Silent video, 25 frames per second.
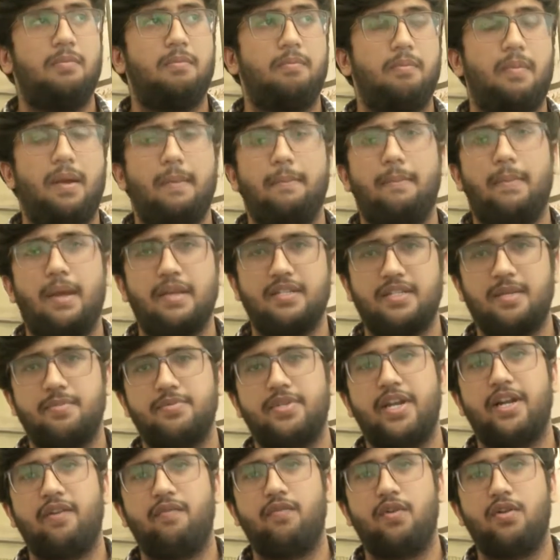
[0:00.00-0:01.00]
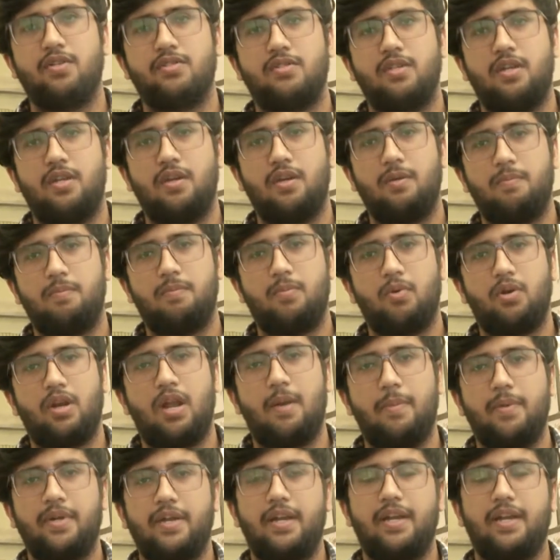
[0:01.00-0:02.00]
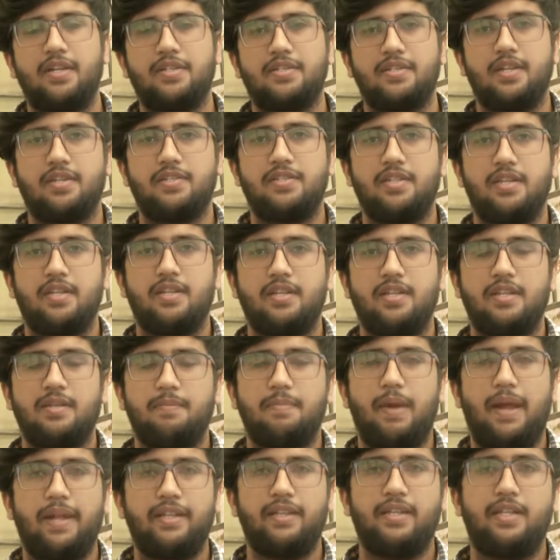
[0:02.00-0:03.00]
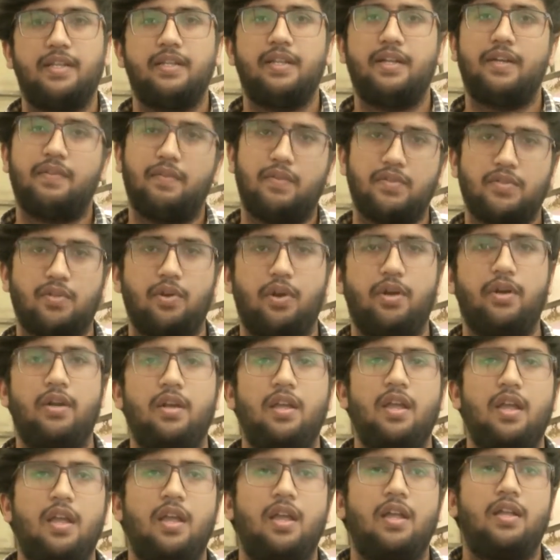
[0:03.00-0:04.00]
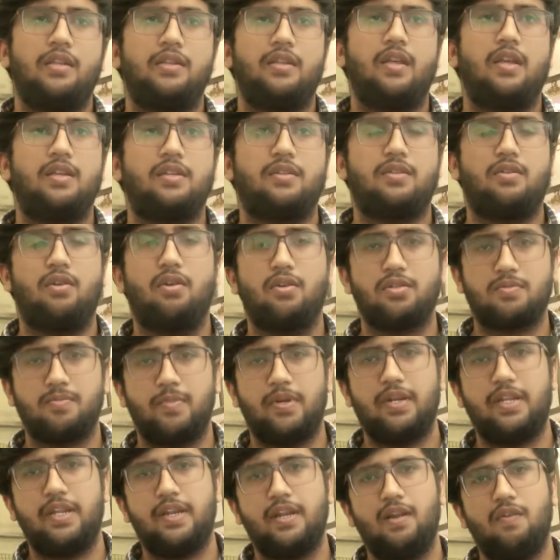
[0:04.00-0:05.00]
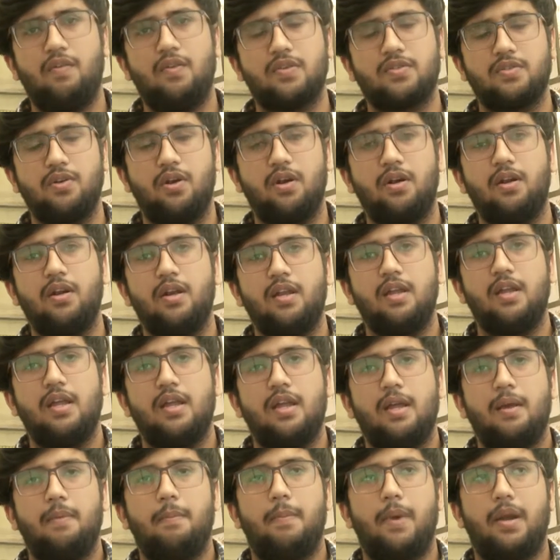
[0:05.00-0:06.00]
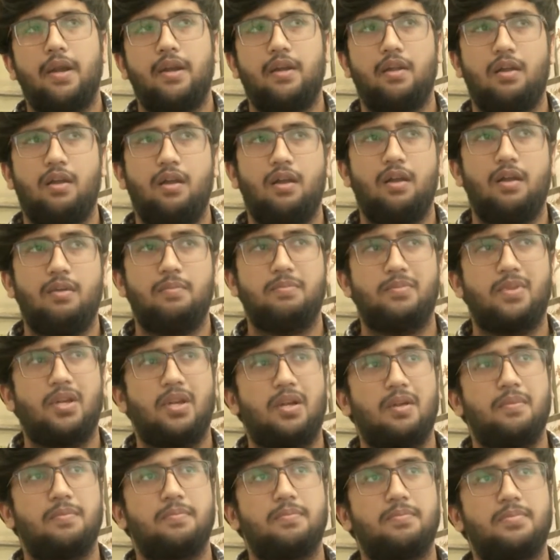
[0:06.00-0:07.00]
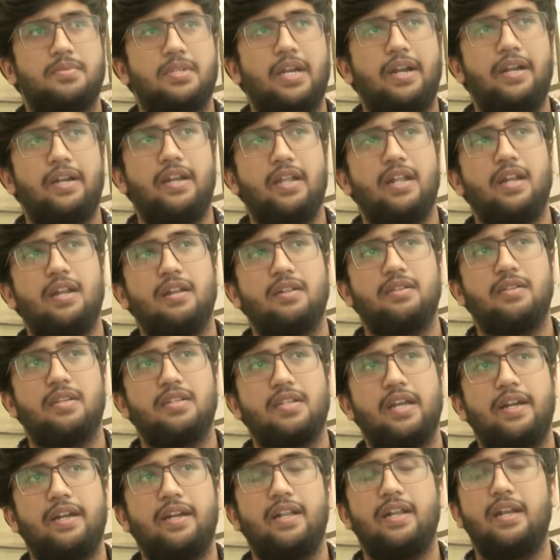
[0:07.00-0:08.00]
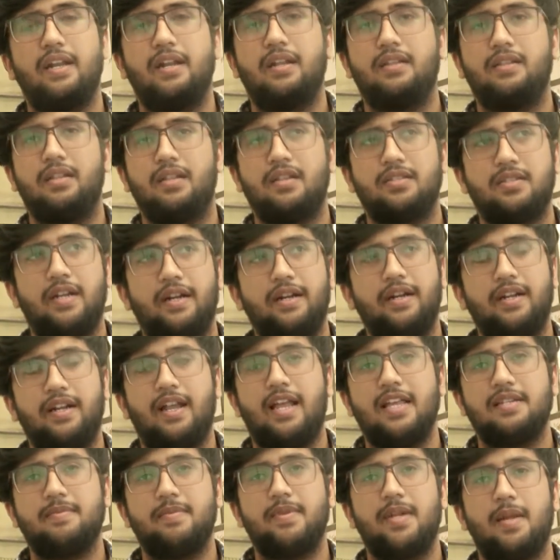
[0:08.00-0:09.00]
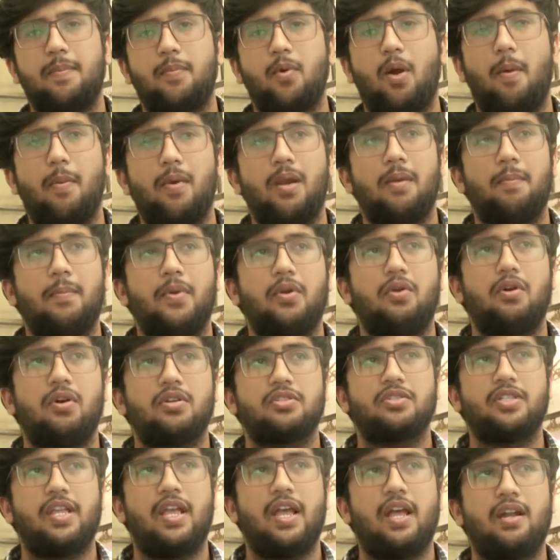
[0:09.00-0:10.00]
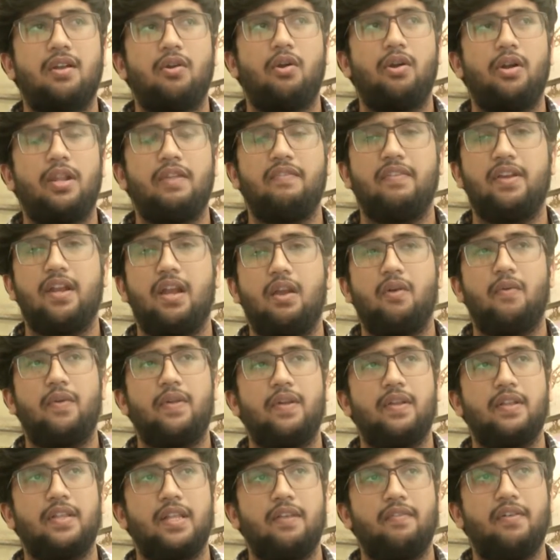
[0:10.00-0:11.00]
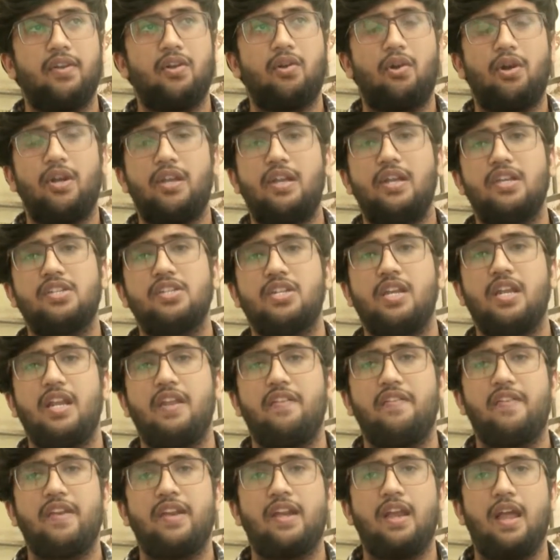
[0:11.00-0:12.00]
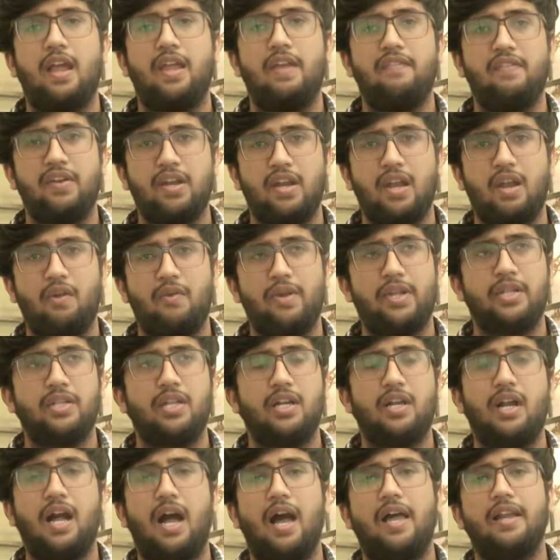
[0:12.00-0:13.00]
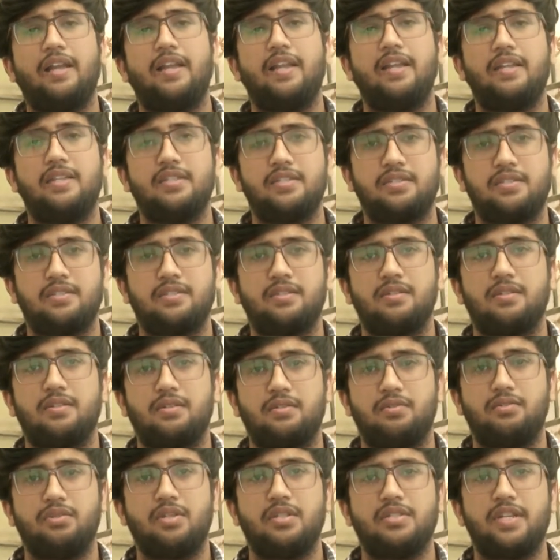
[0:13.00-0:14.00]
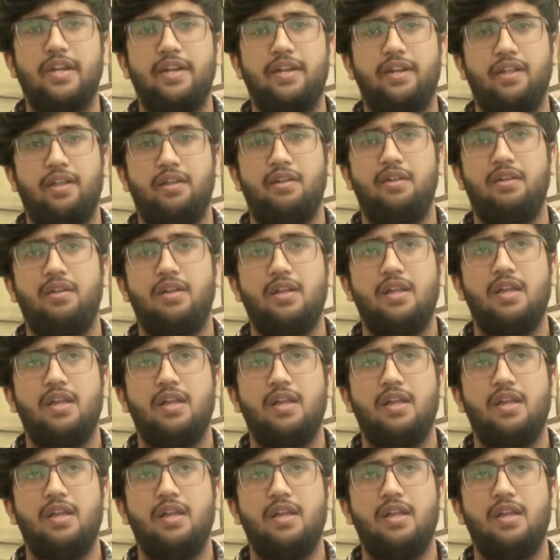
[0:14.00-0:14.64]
my subject was programming data structures in Python. It was good. The course material was good. But the center has been a problem because they were not initially even allowing the car keys to the center.